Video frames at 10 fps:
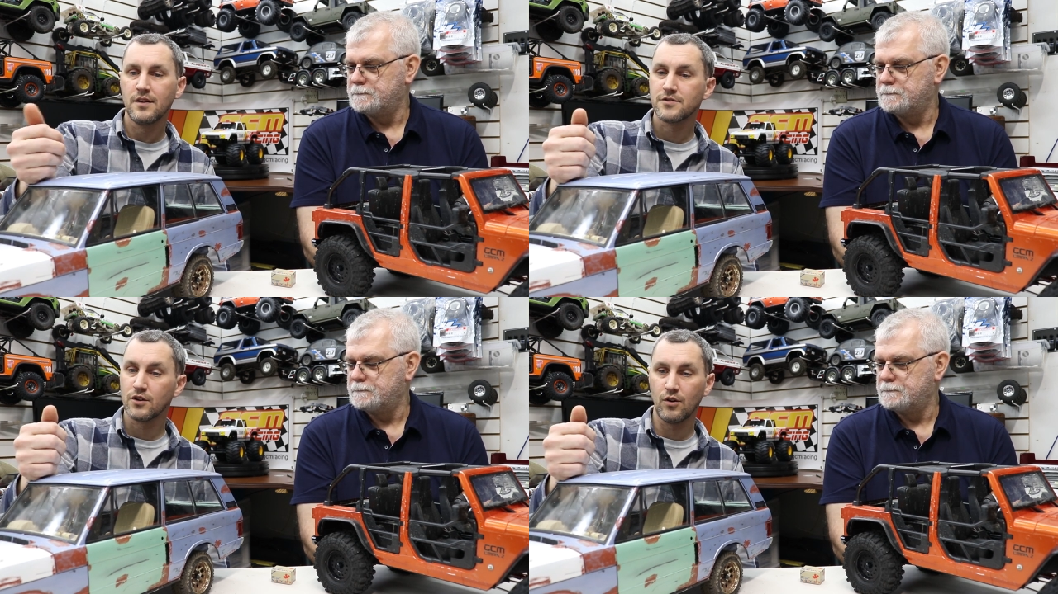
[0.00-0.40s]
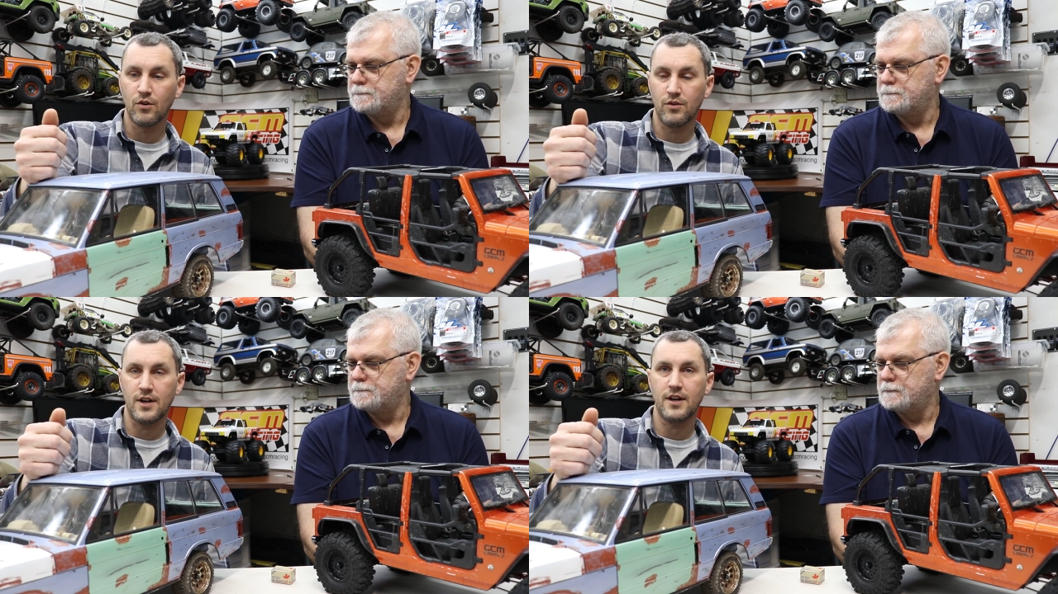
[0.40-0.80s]

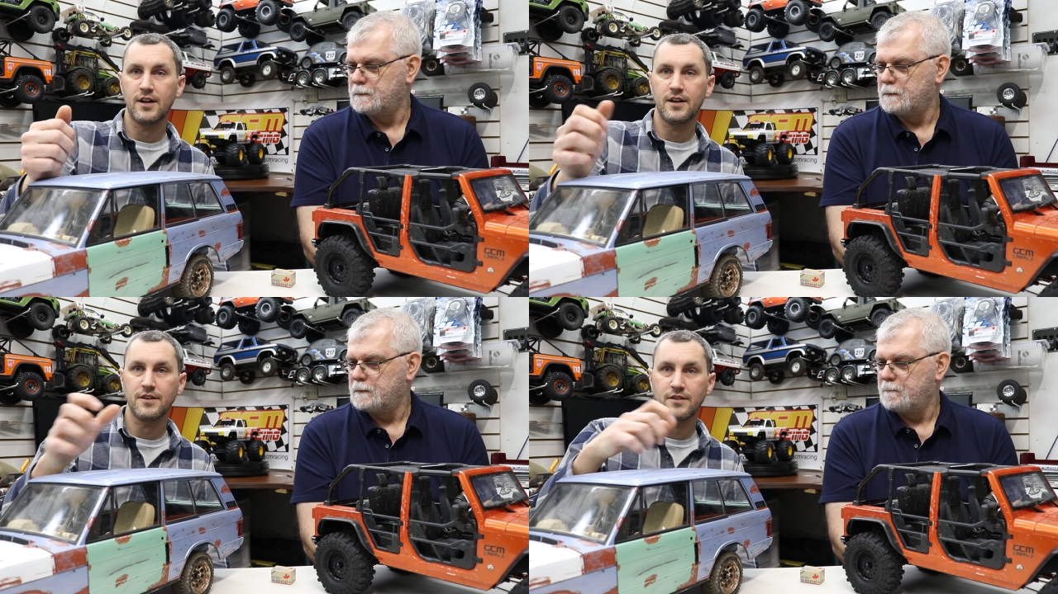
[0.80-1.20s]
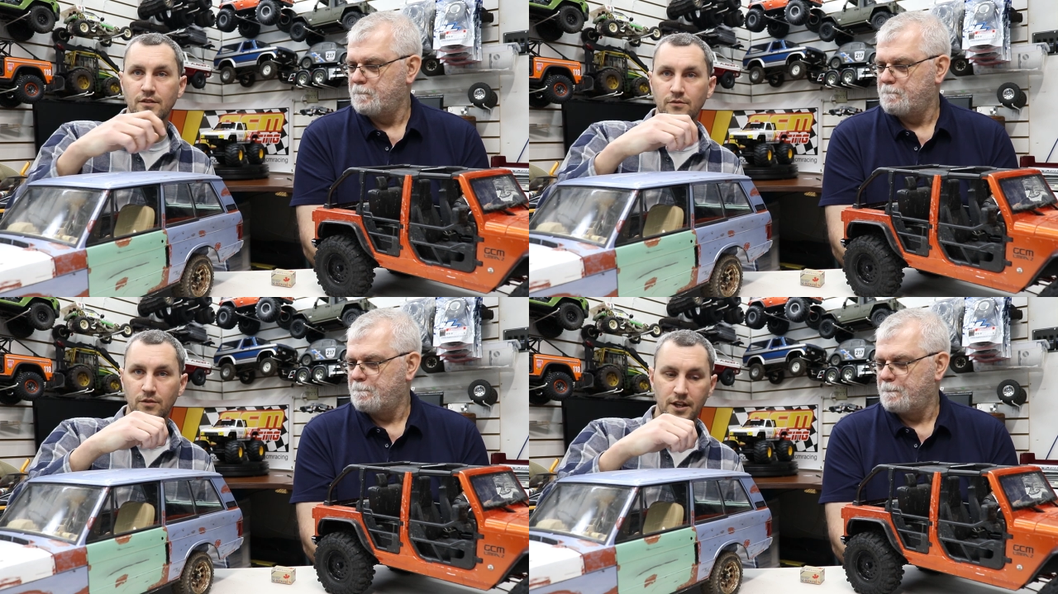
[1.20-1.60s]
Speaker 1: So uh,
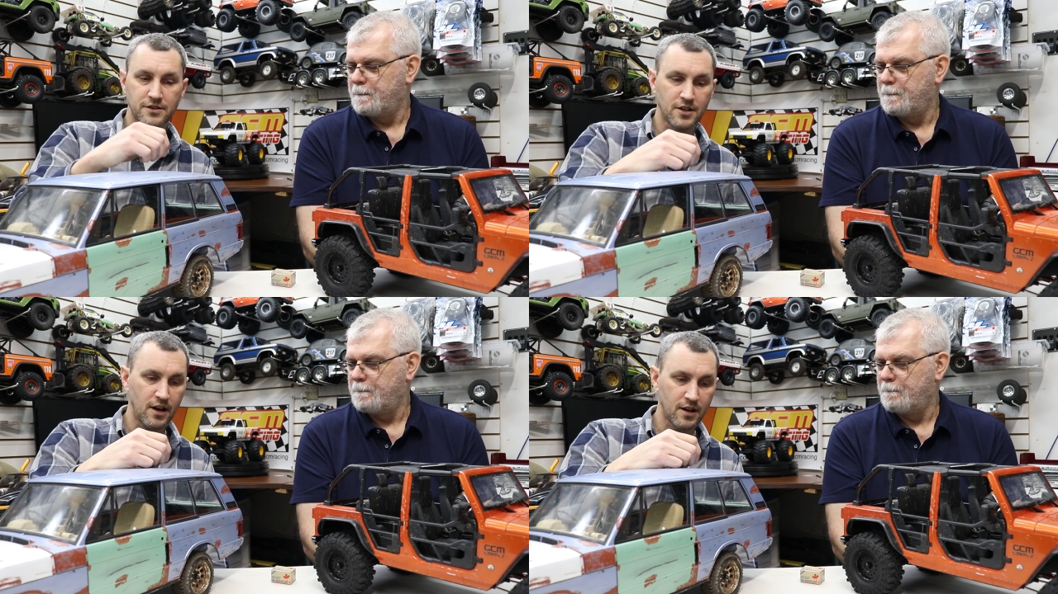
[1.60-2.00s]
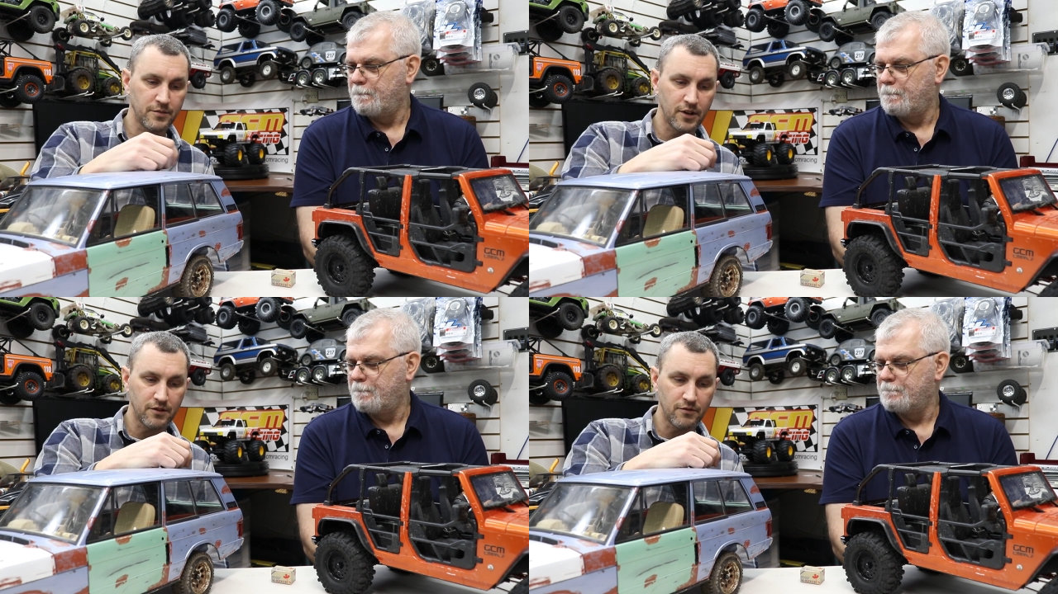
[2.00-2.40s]
let's talk
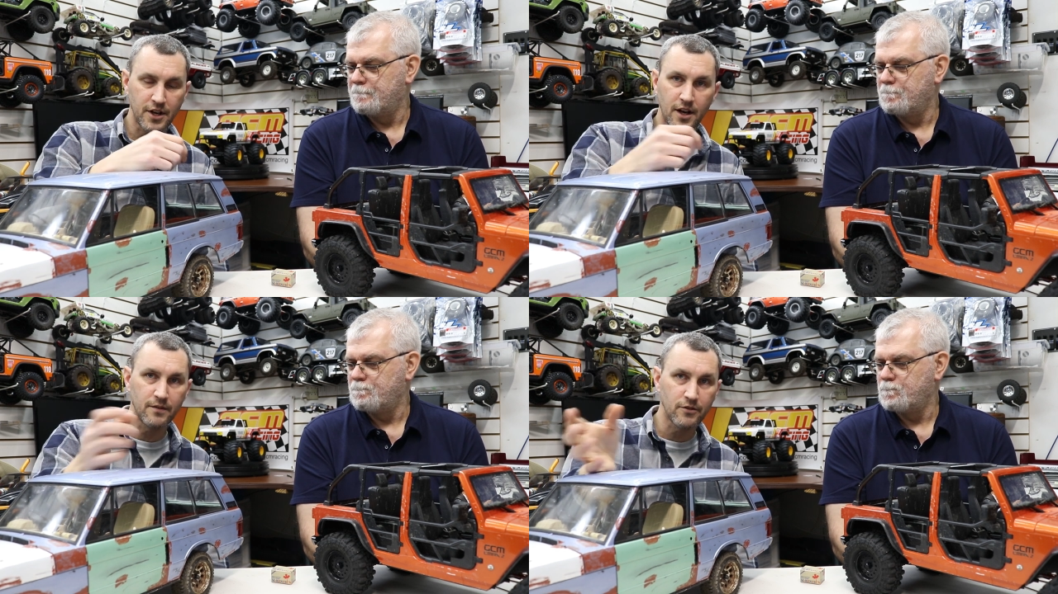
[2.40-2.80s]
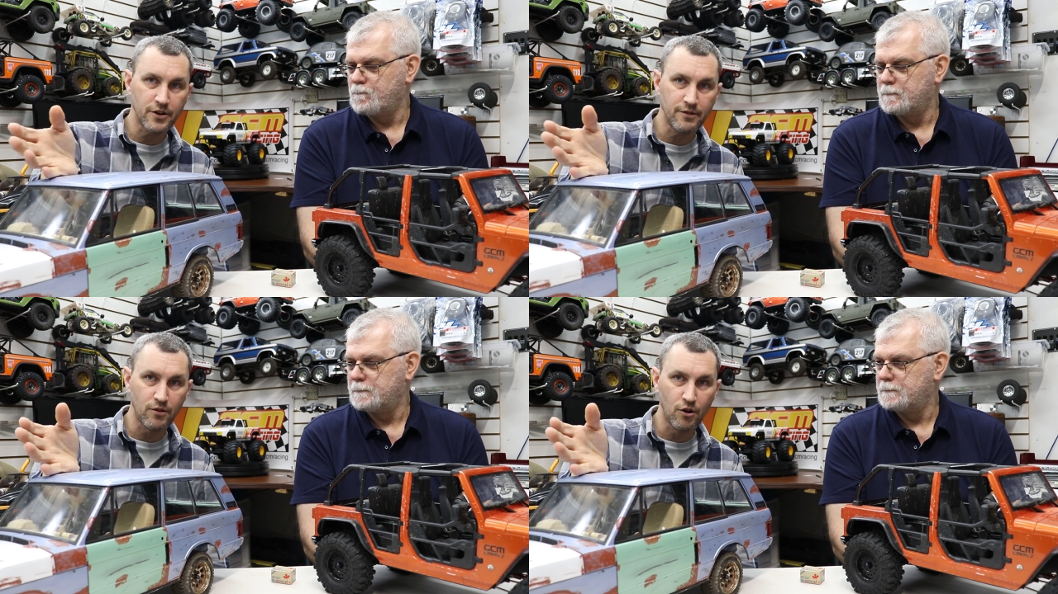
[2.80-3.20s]
about
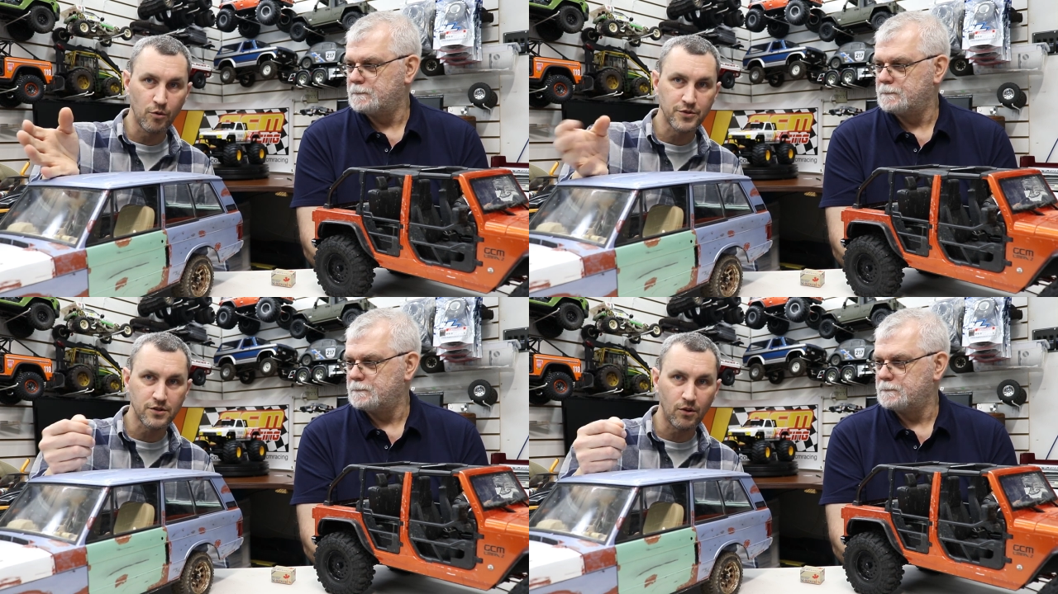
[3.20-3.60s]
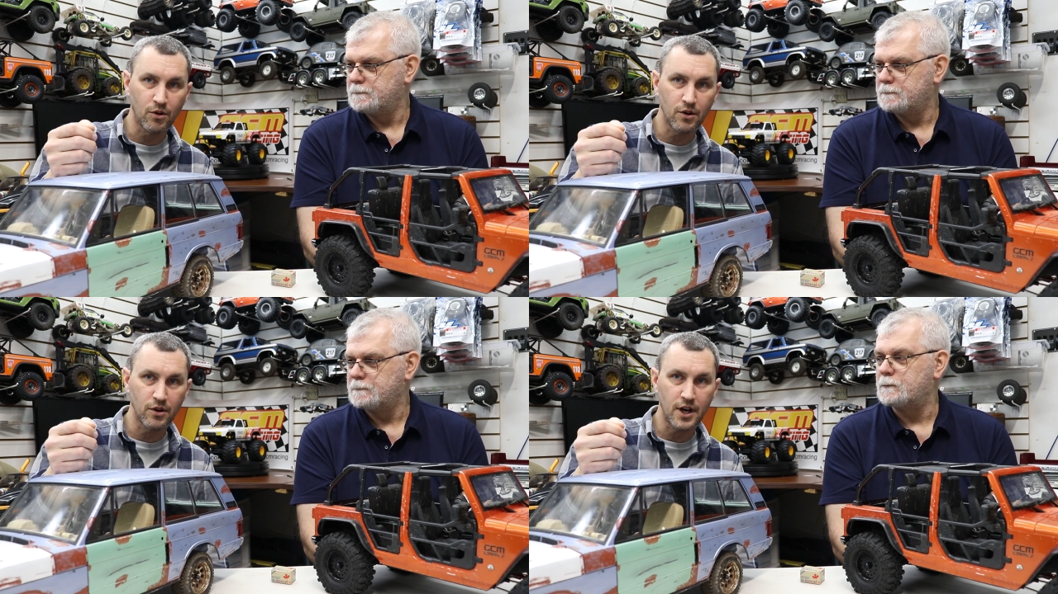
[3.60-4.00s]
recovery ropes
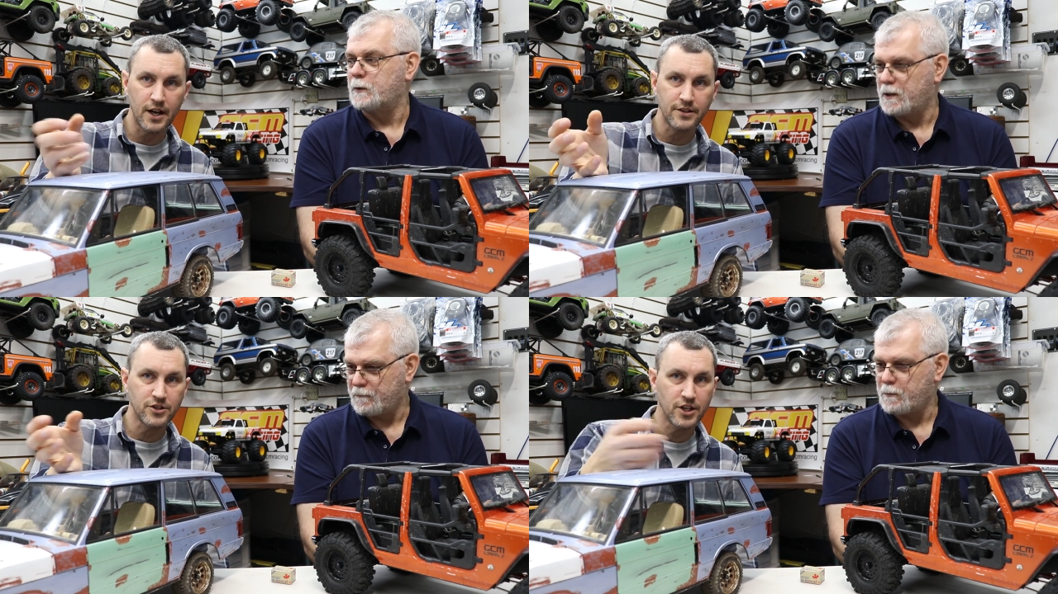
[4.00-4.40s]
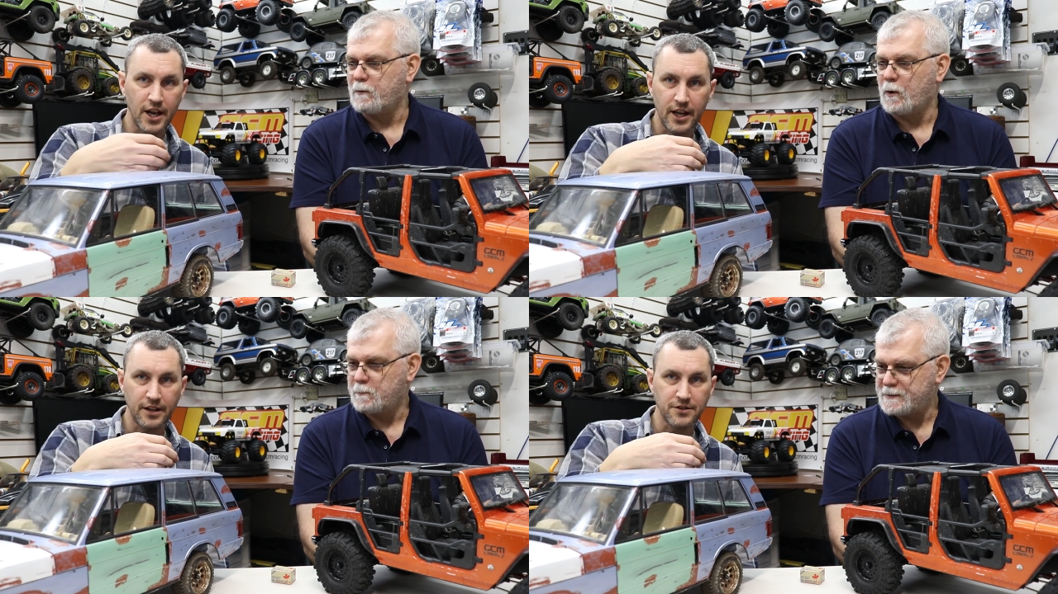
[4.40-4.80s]
or uh, recovery
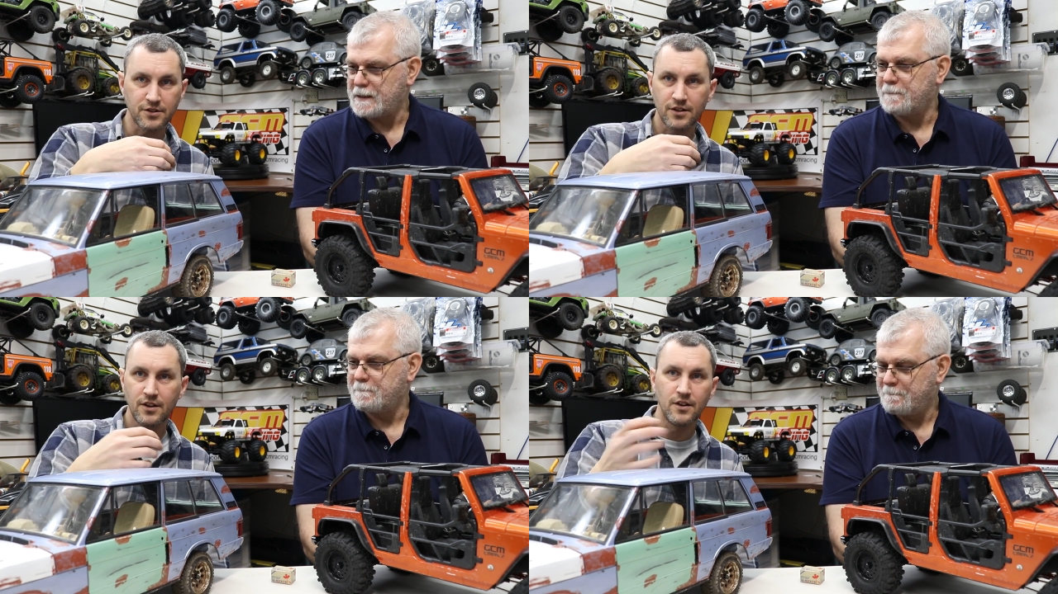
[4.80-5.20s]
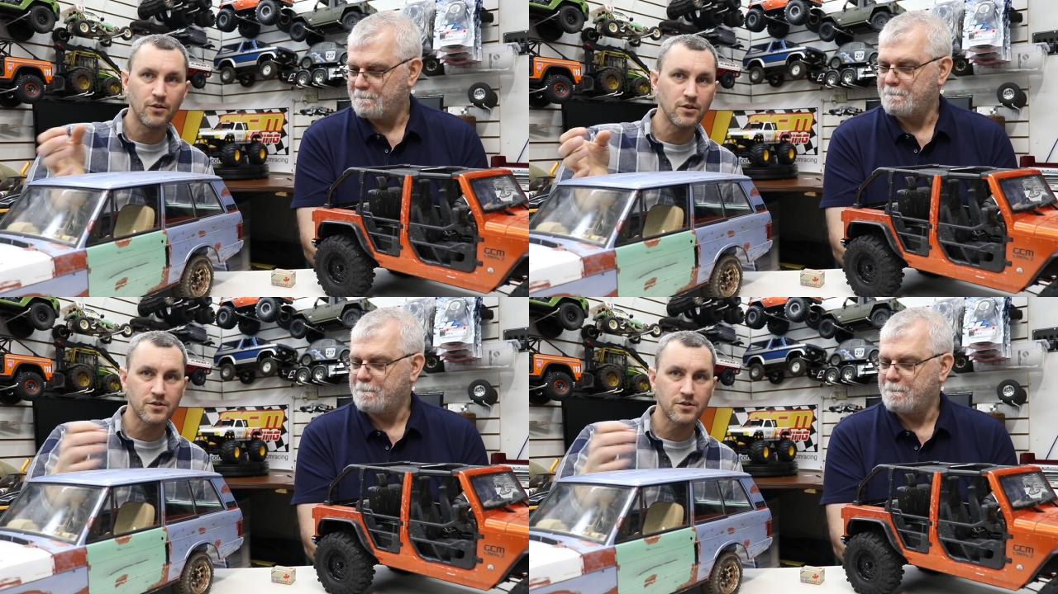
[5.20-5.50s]
chains ropes, yeah. or